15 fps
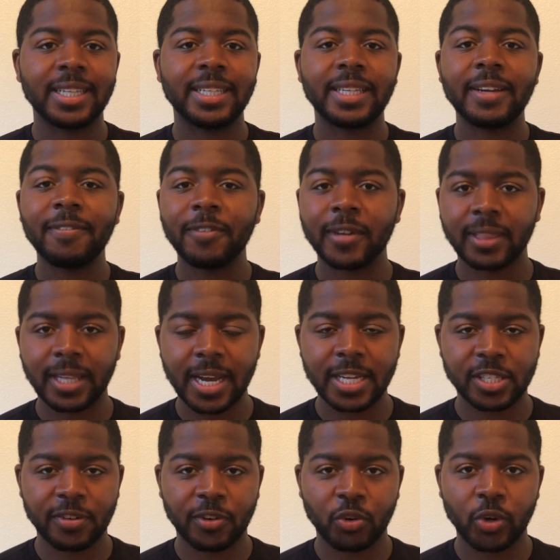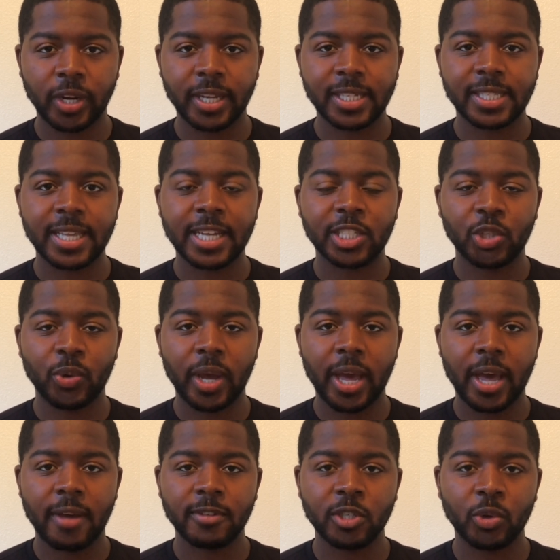different lines of credits that you have.